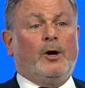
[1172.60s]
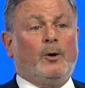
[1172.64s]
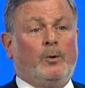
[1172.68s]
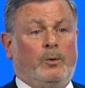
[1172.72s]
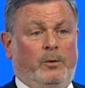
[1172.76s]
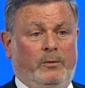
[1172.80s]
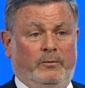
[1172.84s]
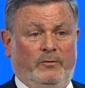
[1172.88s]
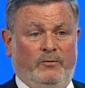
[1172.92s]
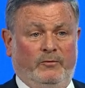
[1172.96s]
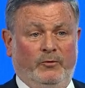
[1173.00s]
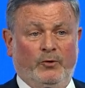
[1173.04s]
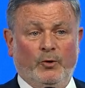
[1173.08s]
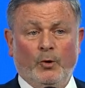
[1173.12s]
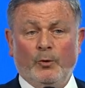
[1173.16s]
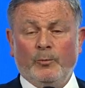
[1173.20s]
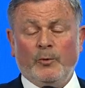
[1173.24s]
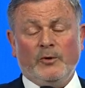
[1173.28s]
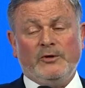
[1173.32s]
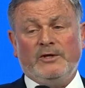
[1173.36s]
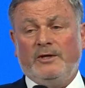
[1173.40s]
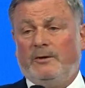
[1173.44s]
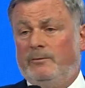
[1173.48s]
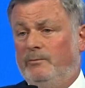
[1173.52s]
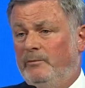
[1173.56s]
now,
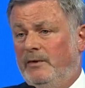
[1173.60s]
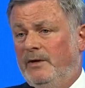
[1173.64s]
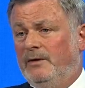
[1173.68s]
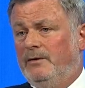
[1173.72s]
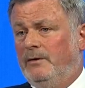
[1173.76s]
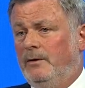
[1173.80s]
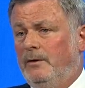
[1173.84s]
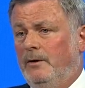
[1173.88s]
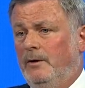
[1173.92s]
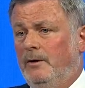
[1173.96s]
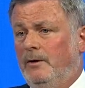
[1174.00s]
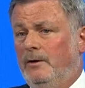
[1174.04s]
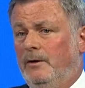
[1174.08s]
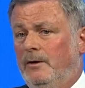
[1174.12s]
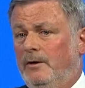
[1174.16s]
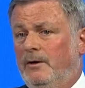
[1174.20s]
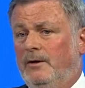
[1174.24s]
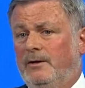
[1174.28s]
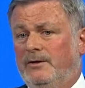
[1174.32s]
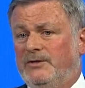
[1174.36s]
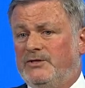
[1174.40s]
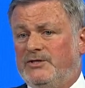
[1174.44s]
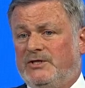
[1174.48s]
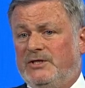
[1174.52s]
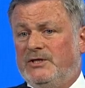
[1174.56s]
nobody
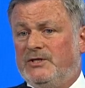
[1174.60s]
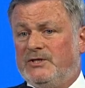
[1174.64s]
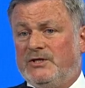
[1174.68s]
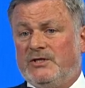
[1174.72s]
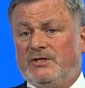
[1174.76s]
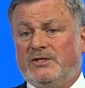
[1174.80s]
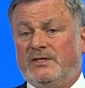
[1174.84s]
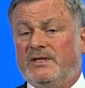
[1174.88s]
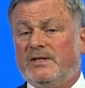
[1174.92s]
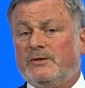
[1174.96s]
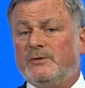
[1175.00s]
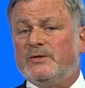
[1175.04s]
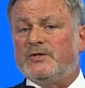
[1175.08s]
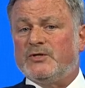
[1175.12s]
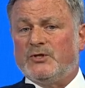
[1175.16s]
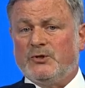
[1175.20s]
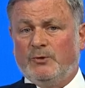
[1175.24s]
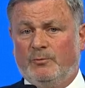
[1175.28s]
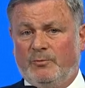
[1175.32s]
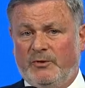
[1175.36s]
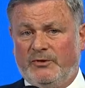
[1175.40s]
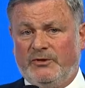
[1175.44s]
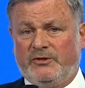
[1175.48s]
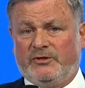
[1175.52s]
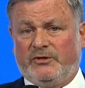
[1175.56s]
uh, sees it. There is
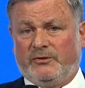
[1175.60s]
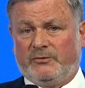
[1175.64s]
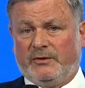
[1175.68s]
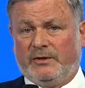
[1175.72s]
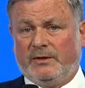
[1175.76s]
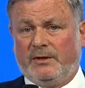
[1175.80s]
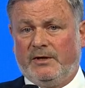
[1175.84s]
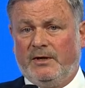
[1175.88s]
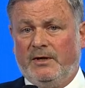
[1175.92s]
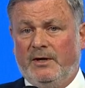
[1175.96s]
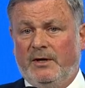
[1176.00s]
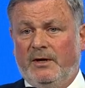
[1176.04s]
no monitoring.